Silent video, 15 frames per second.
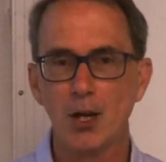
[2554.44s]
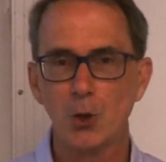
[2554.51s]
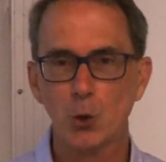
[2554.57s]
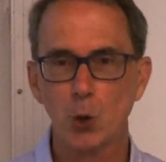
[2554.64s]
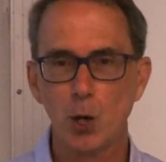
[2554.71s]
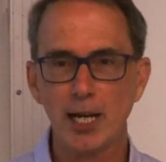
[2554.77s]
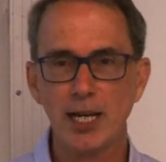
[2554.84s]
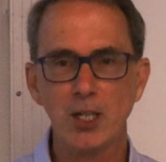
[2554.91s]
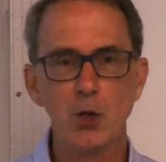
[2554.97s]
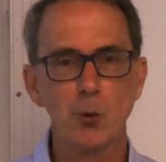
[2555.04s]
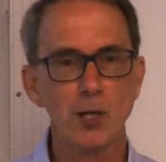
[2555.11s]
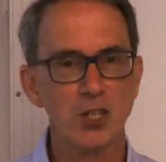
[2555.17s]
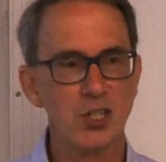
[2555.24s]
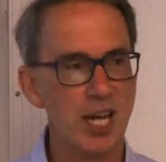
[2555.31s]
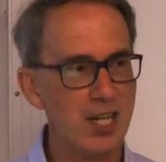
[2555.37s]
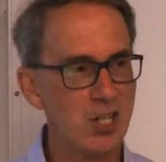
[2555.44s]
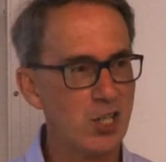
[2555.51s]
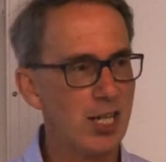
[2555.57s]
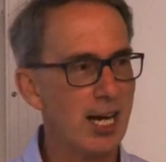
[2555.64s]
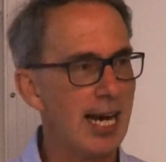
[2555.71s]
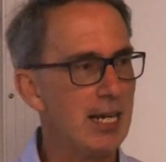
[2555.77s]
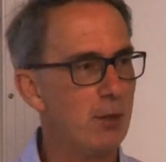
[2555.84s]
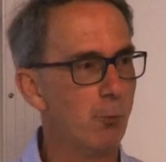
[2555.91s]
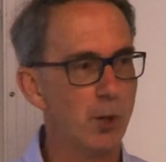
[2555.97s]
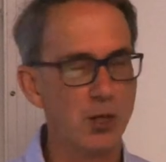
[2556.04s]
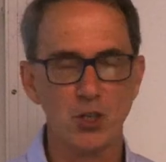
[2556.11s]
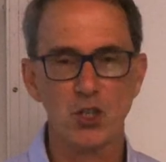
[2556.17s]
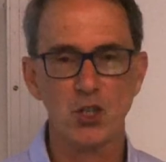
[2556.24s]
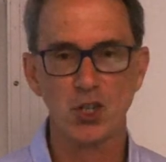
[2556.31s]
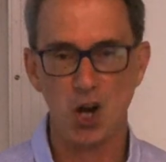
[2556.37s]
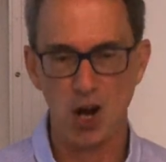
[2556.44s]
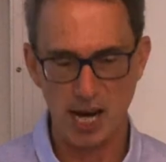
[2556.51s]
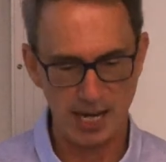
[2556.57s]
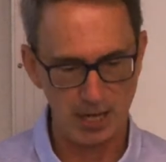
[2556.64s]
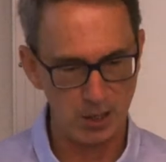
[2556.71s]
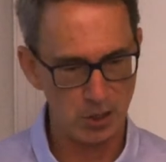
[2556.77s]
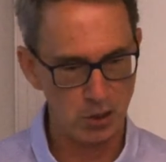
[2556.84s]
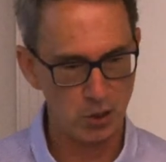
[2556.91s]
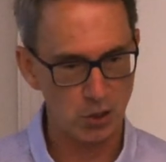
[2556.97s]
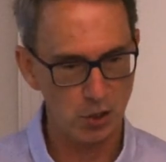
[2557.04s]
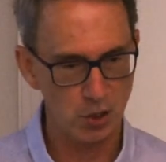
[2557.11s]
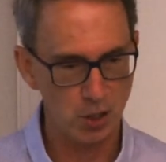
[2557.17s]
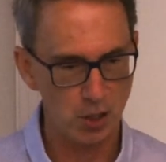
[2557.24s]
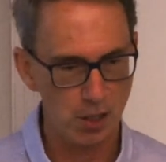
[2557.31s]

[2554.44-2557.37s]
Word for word: trying to assassinate with science.